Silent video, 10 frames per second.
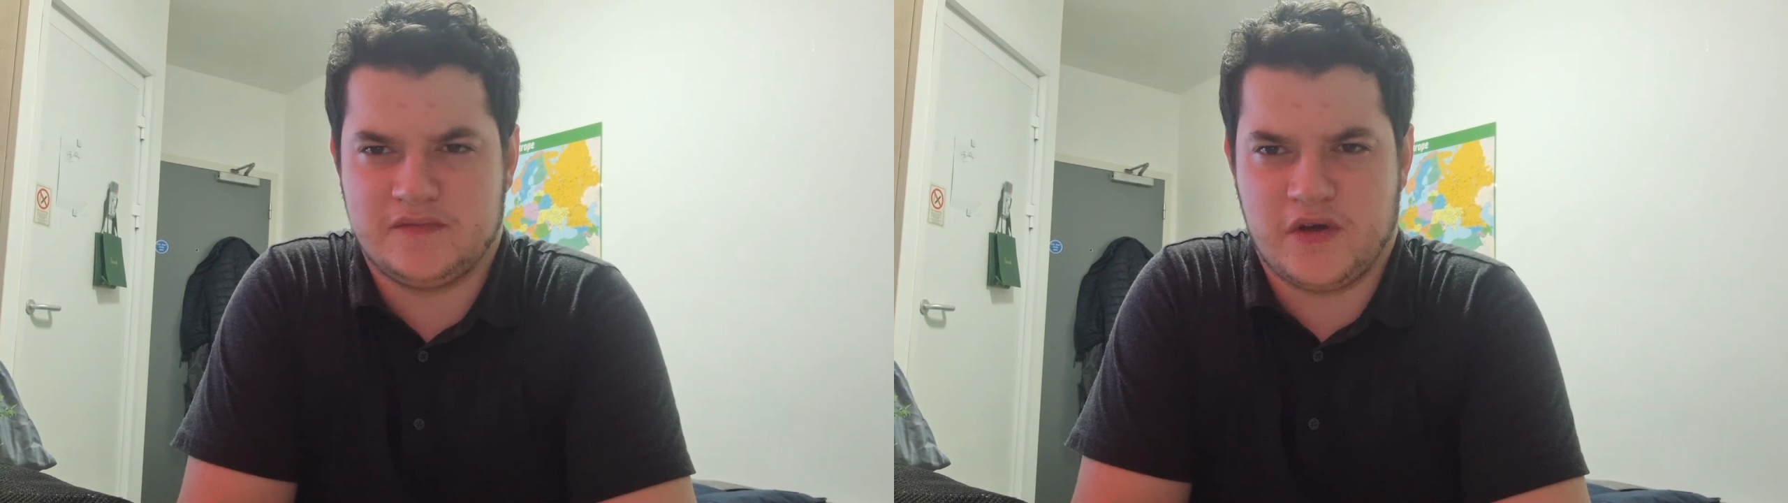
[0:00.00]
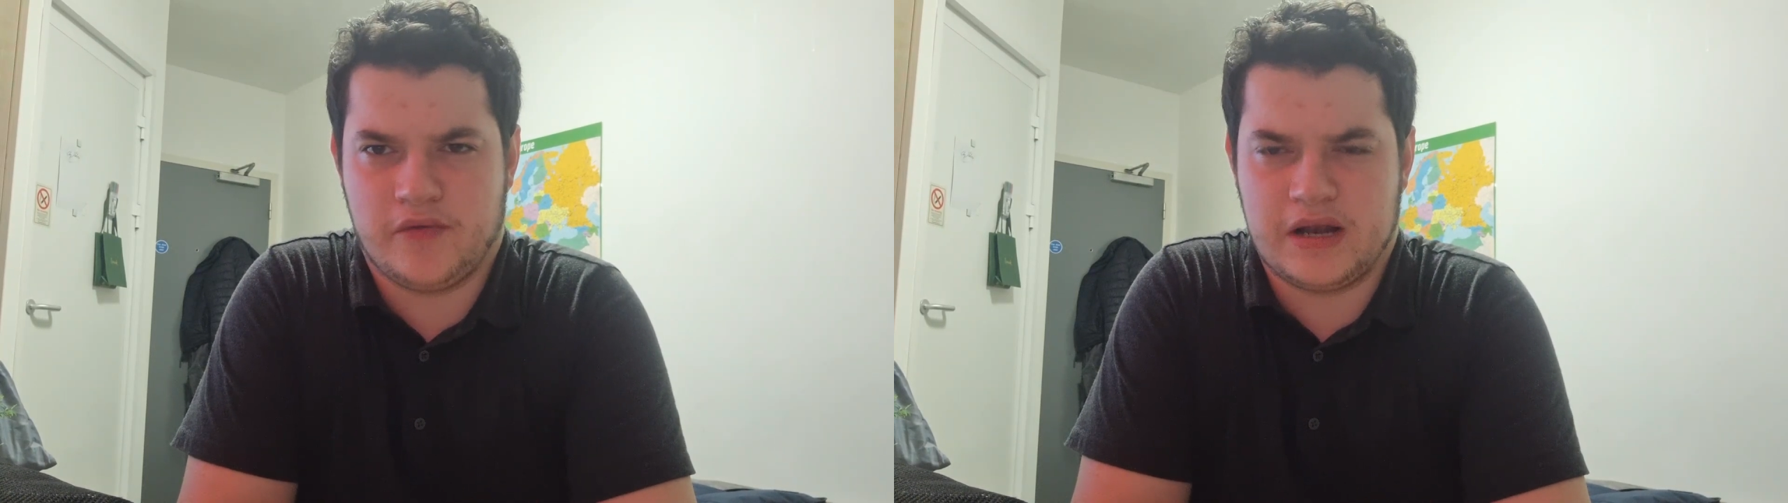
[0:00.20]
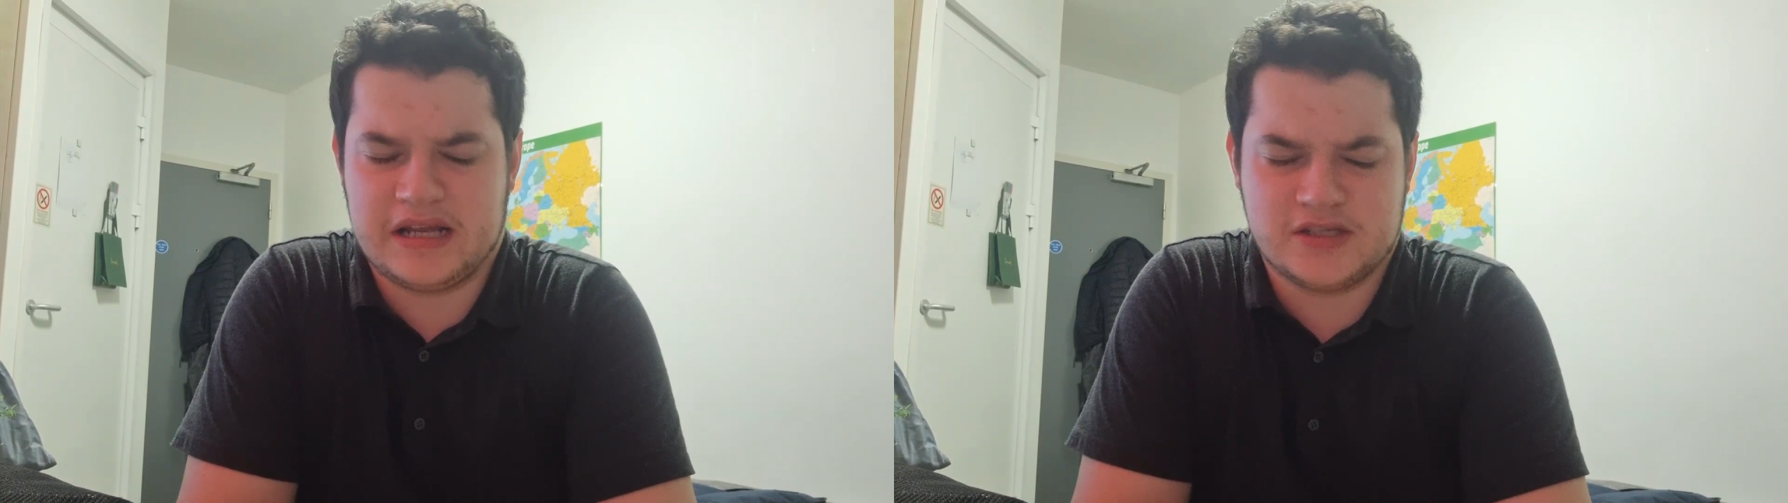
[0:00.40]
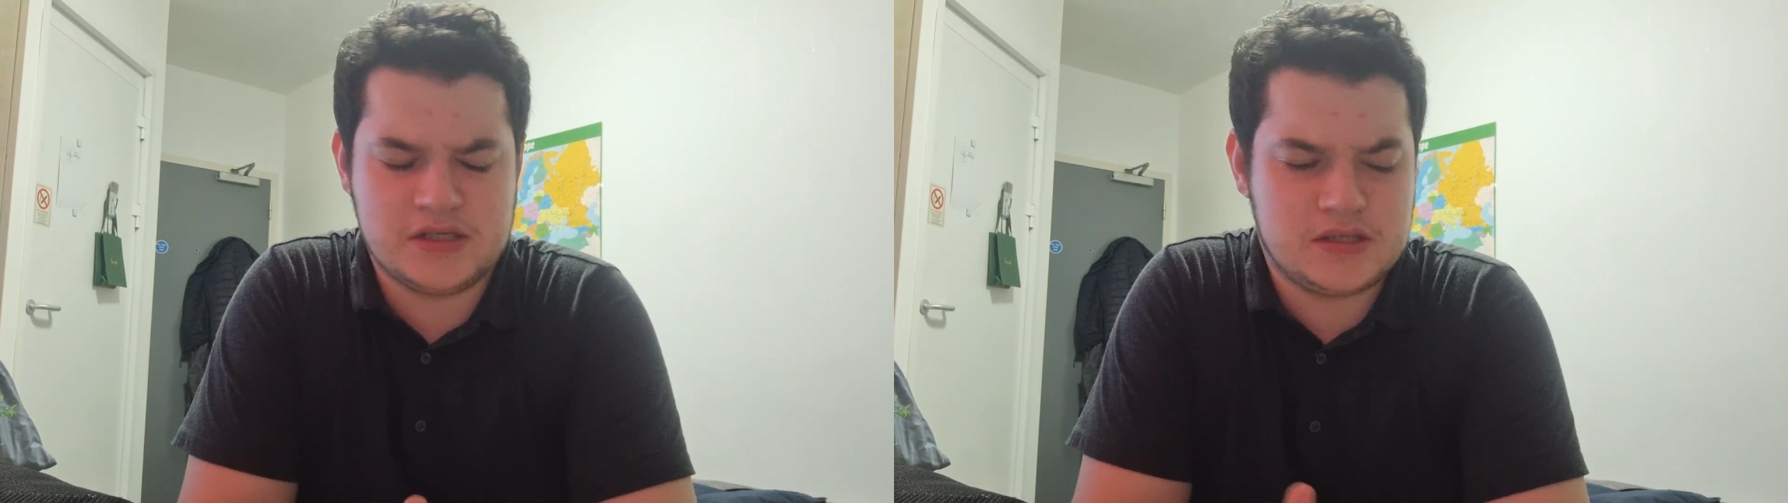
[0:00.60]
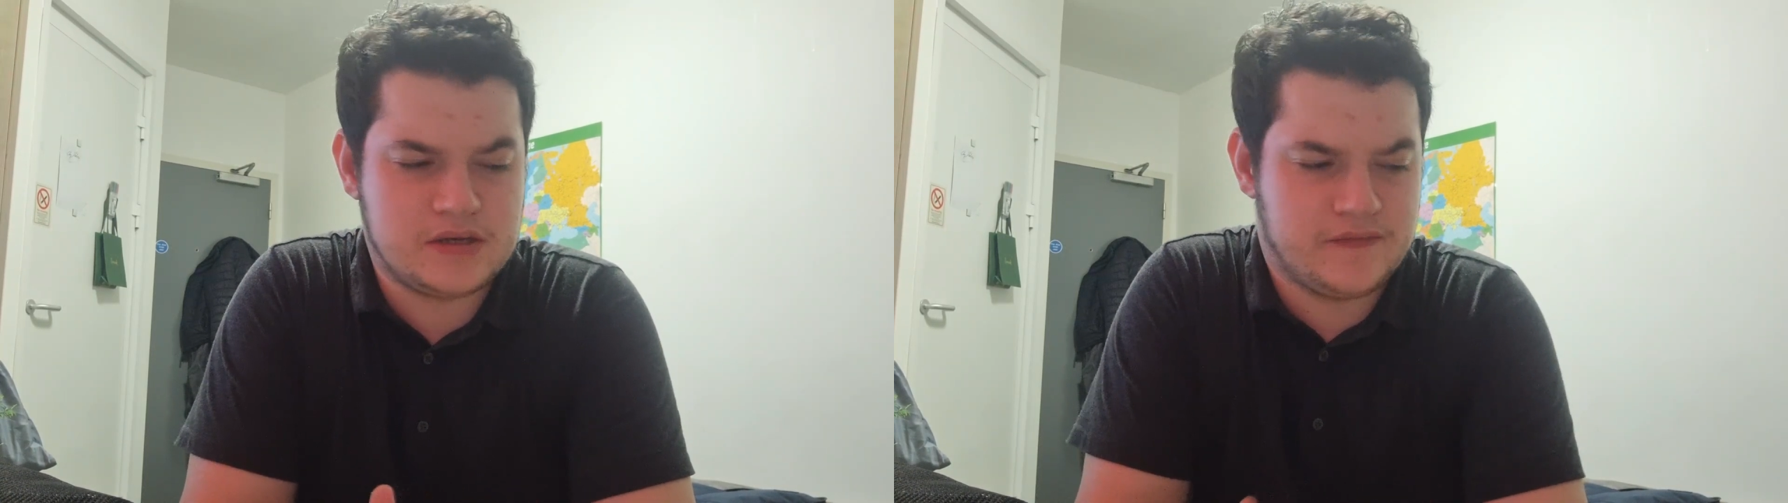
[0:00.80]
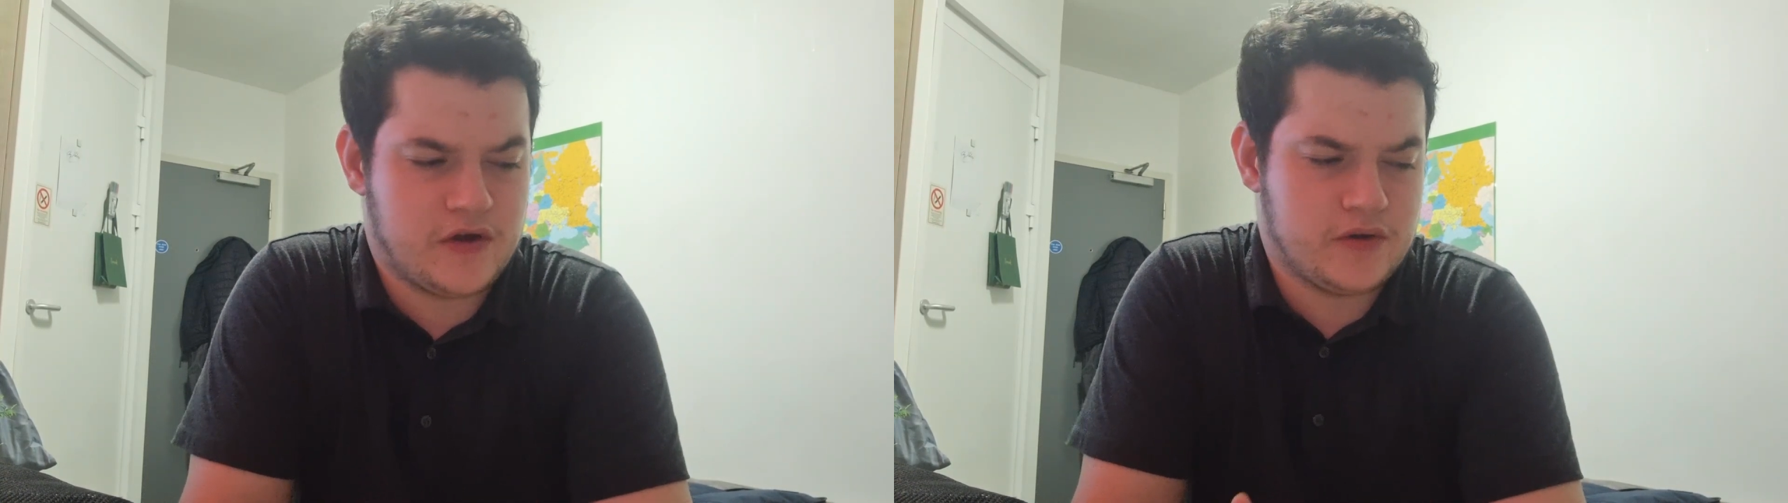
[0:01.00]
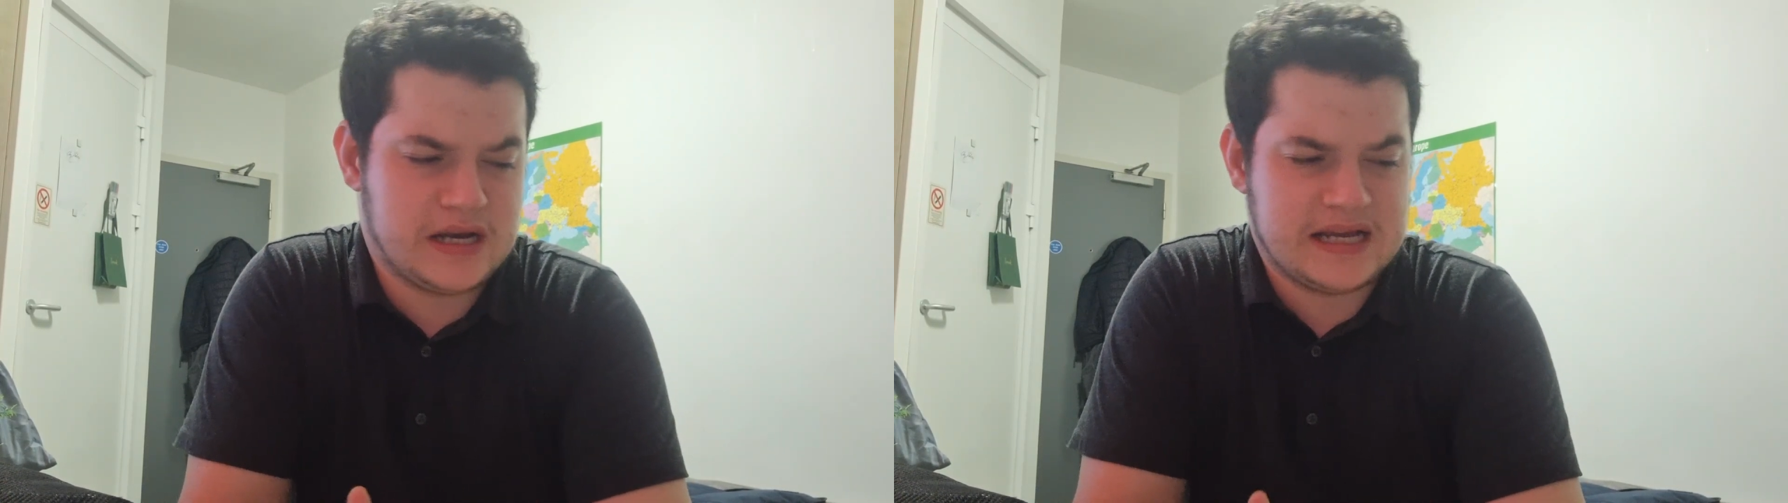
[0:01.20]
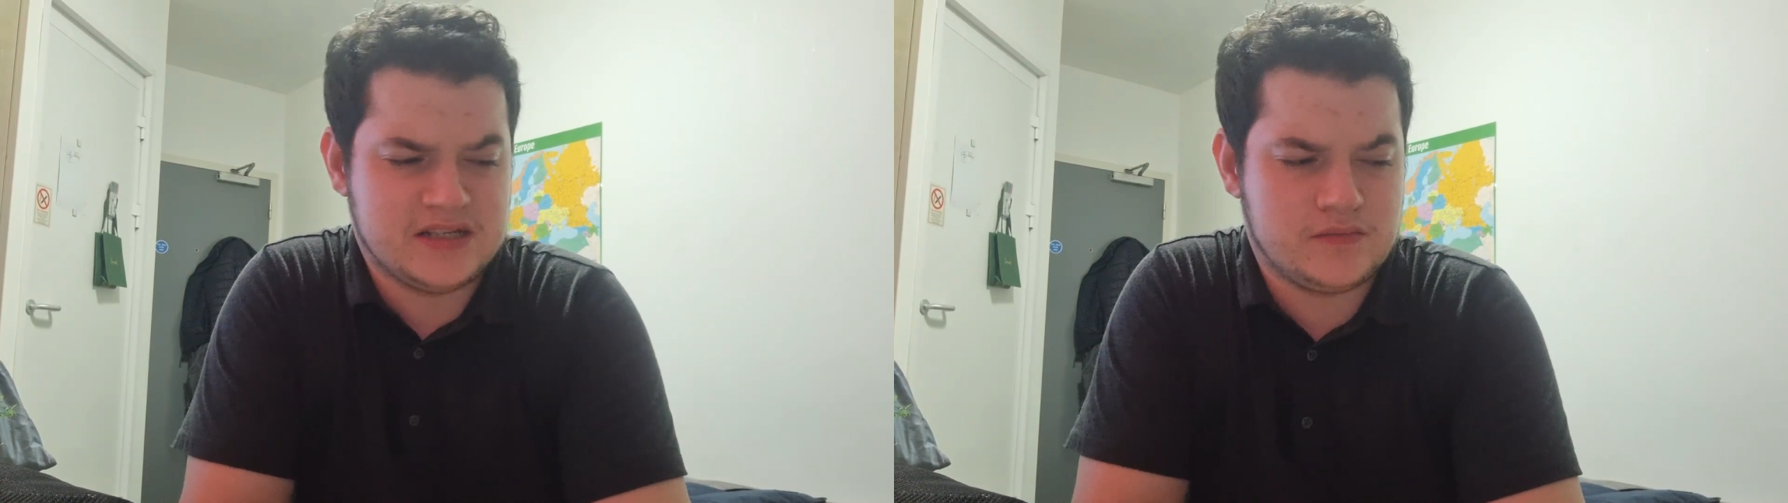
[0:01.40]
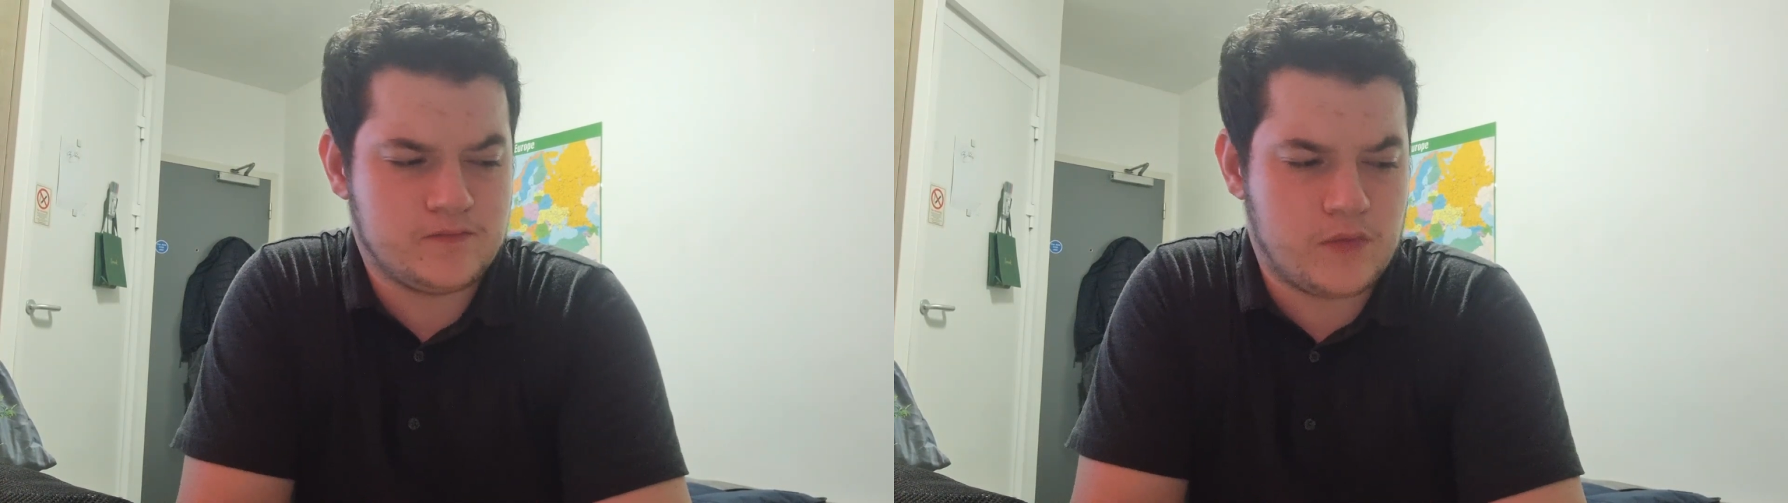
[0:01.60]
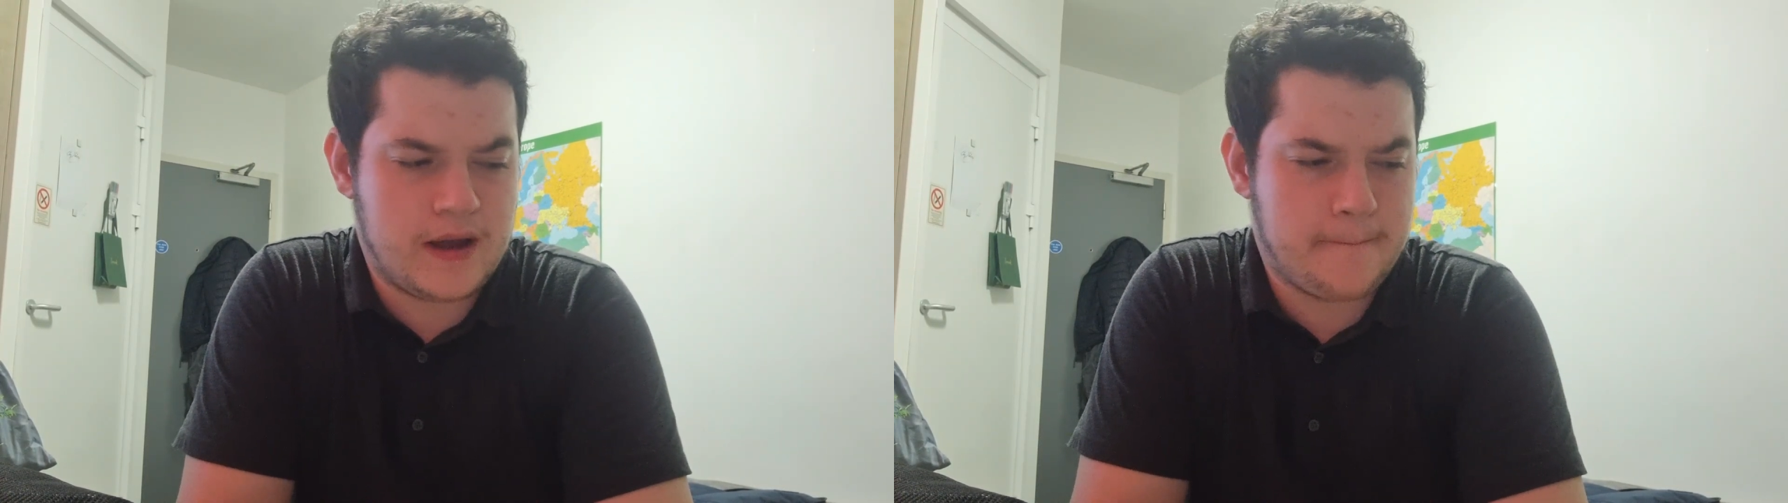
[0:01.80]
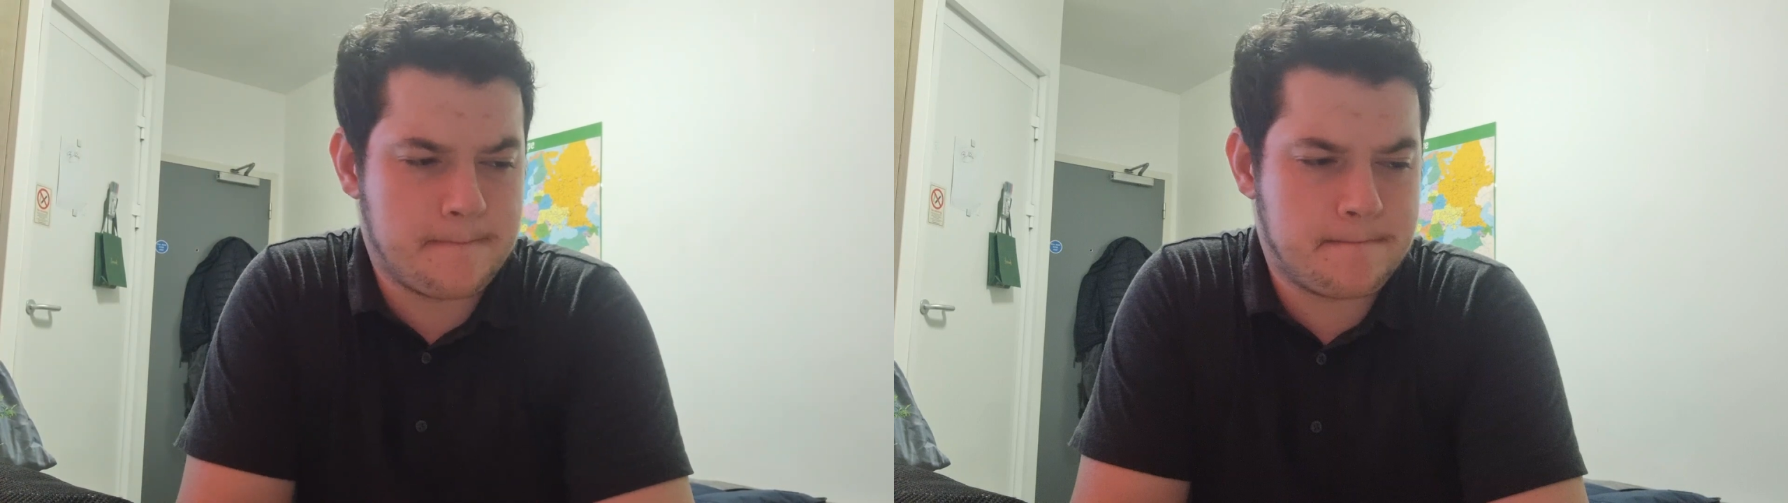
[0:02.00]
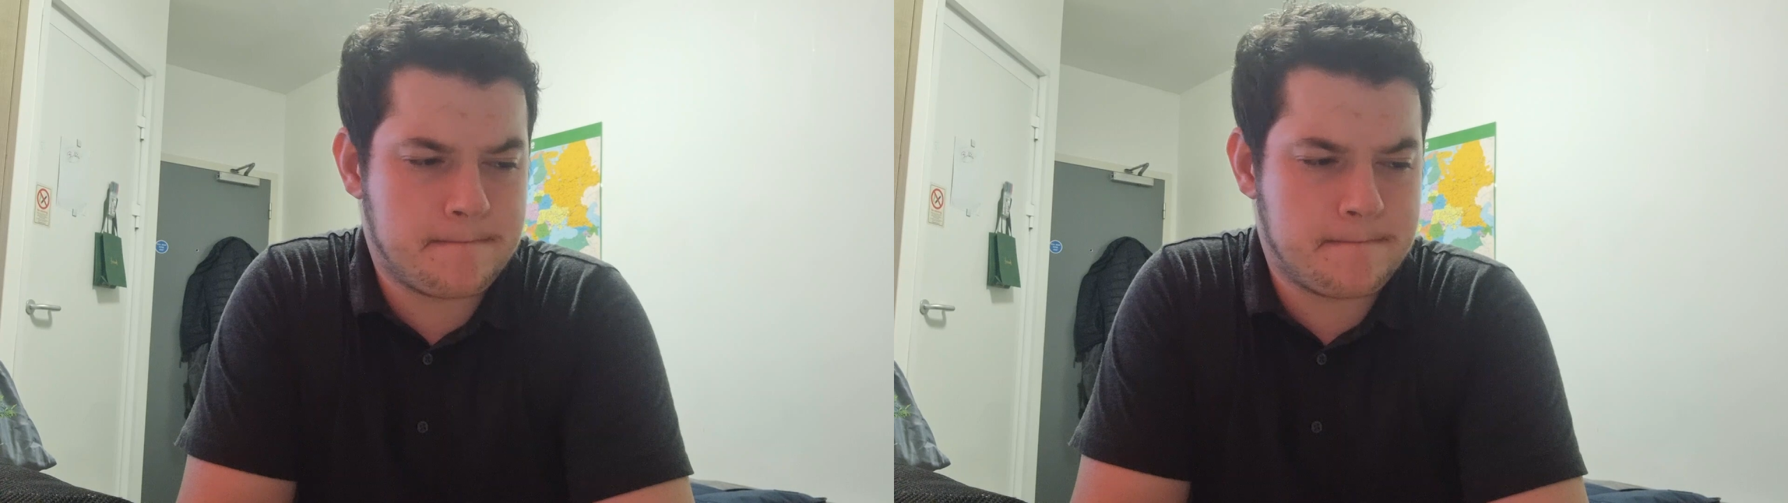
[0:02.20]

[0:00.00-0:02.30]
Very rarely isn't. It very rarely is, right?